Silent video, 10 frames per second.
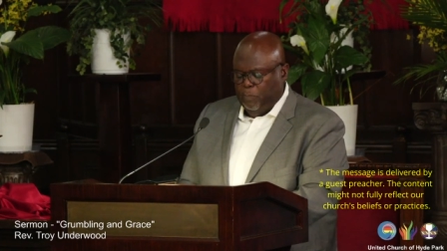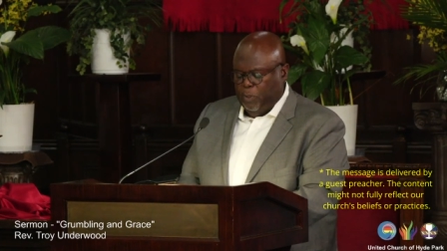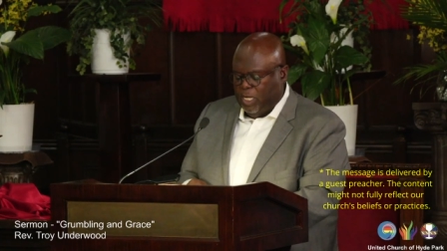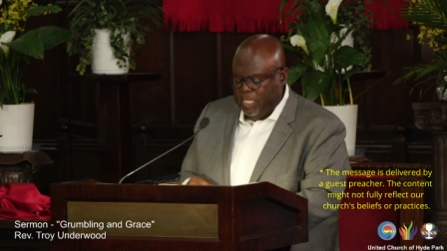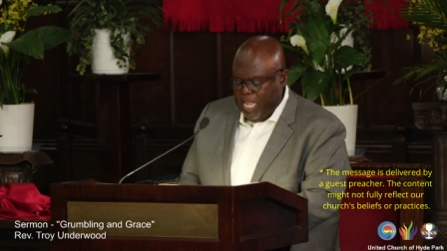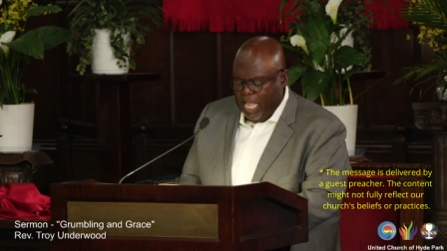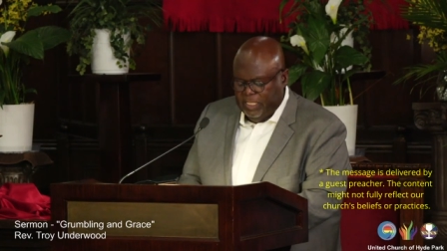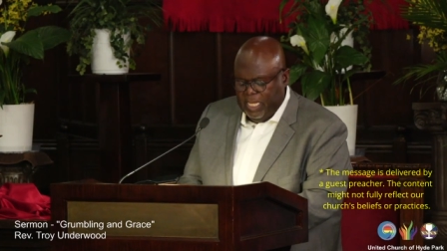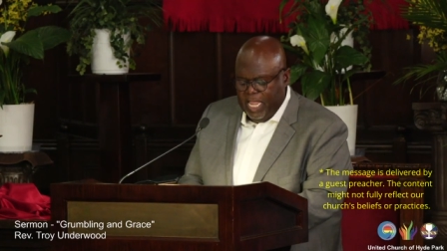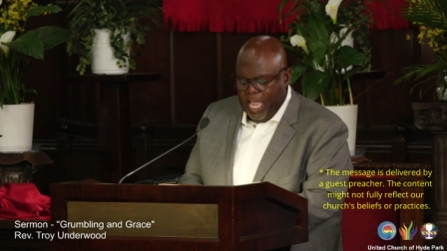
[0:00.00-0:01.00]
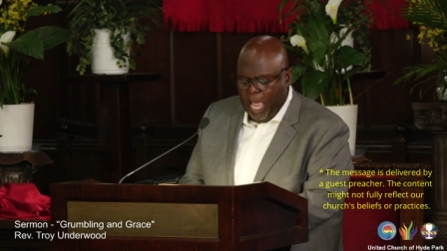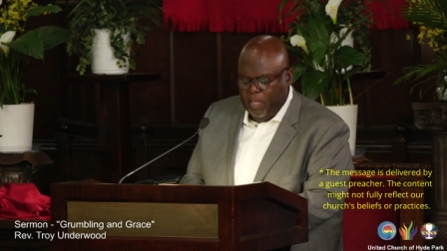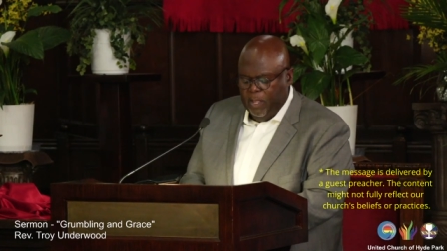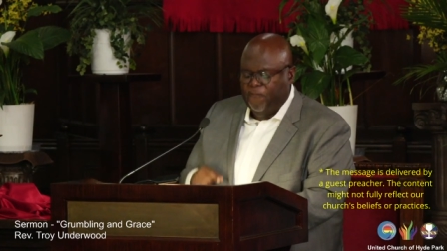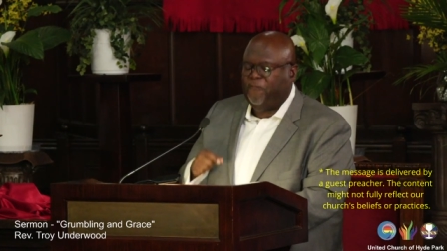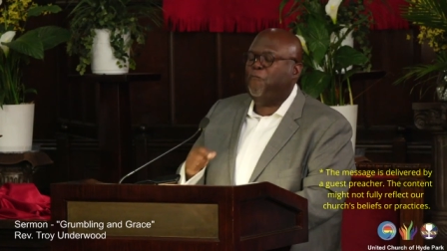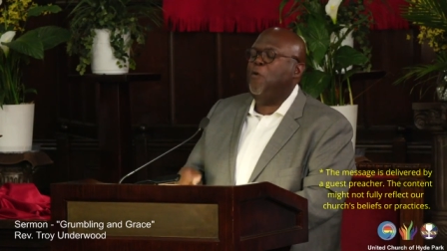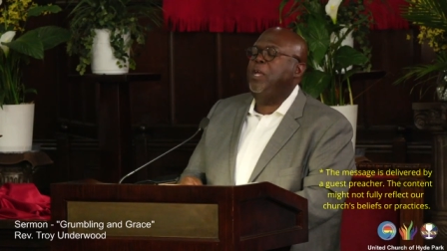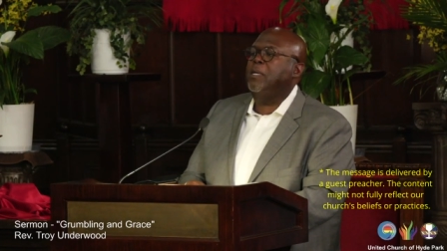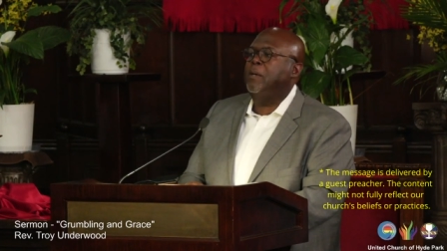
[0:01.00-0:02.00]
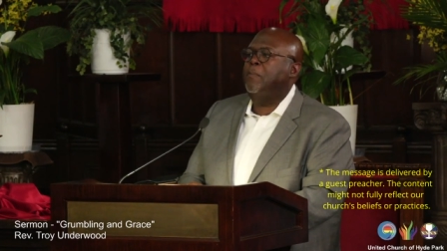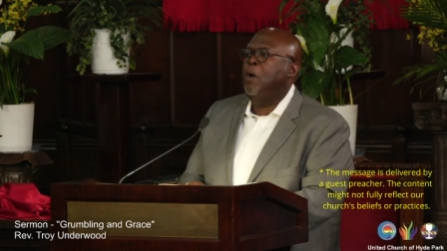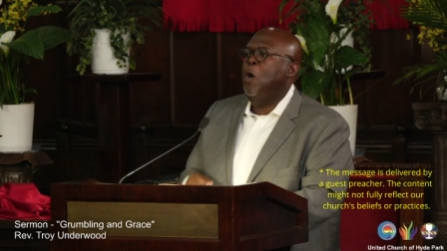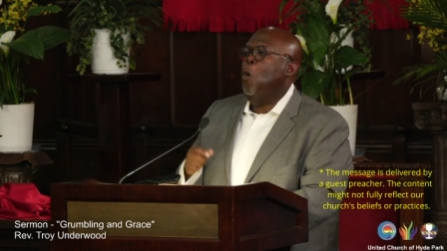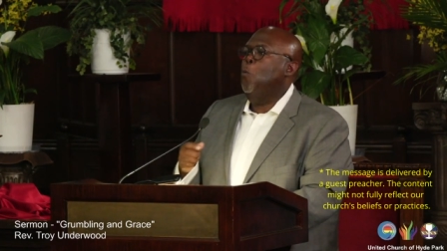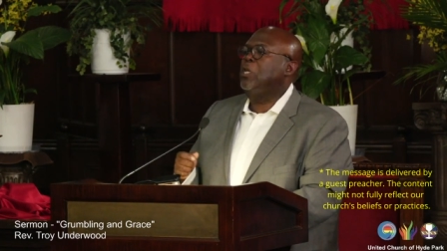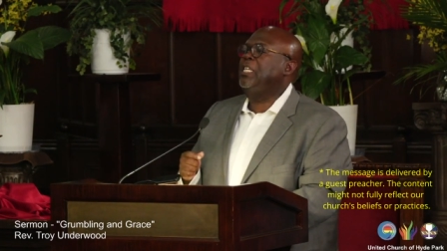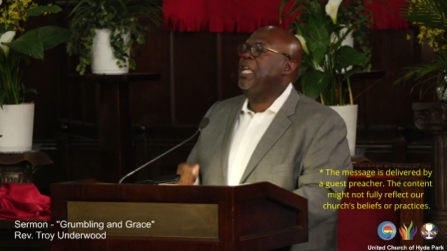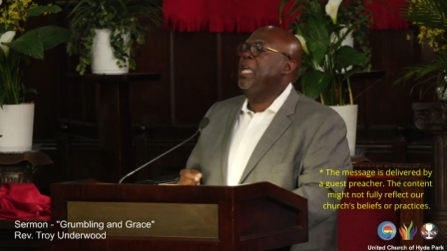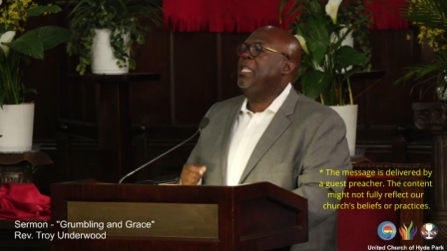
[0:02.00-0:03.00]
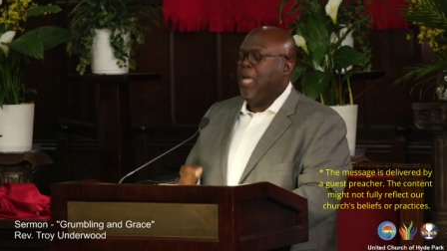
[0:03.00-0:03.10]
but could not see how their freedom was in